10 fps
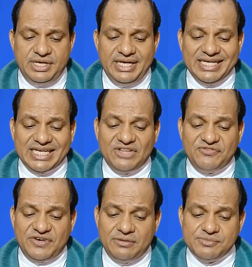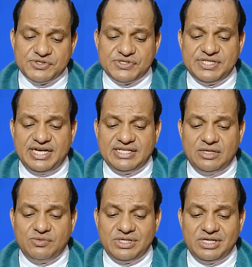It confirms that the
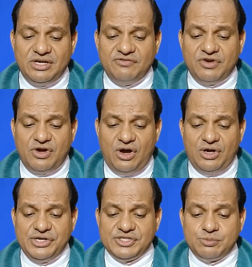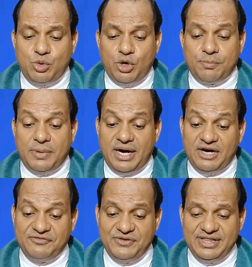word of God is more
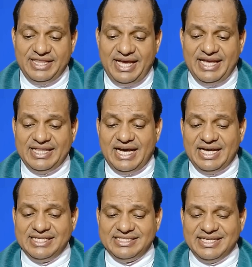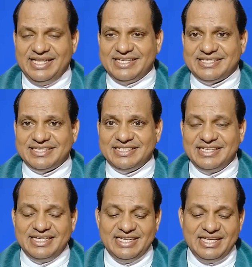powerful than our intellect,
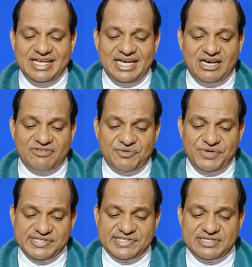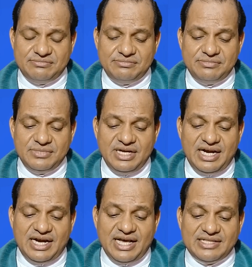our wisdom,
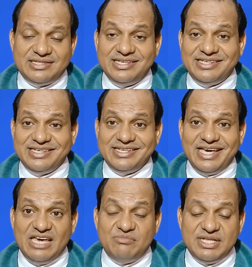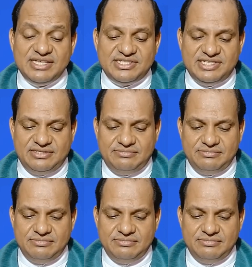and our thinking ability.